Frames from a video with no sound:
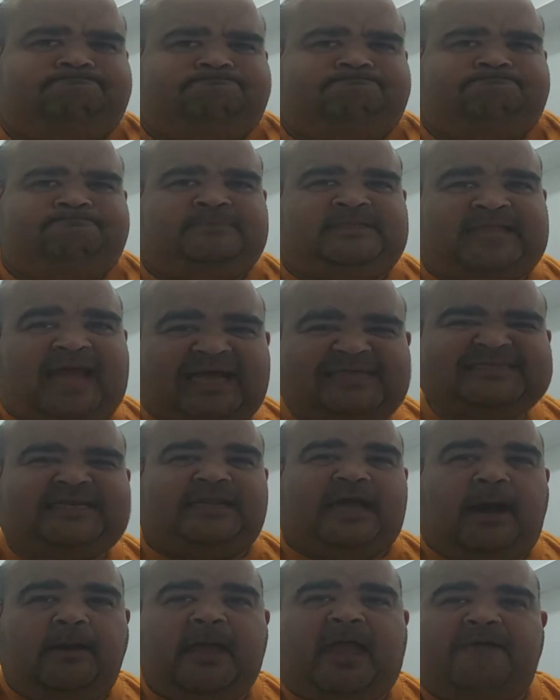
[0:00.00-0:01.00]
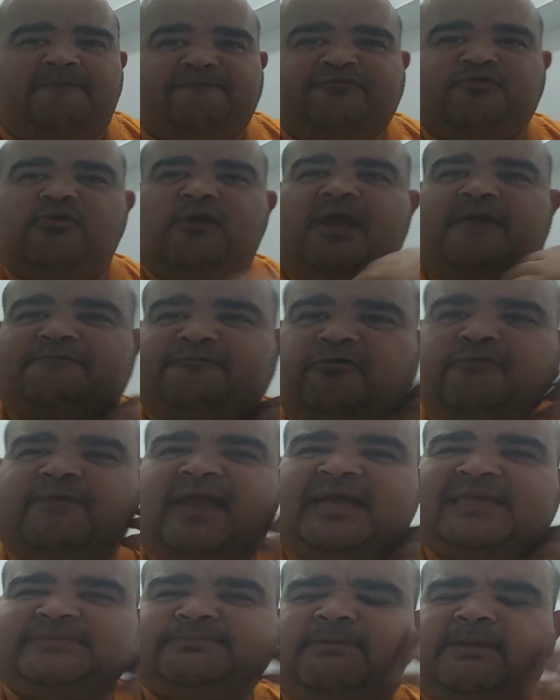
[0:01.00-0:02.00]
That's a lot. If you
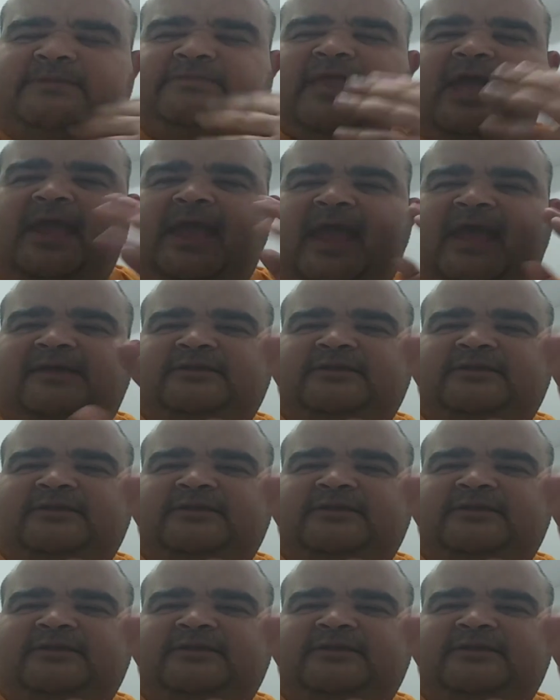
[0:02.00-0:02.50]
ask me, they had a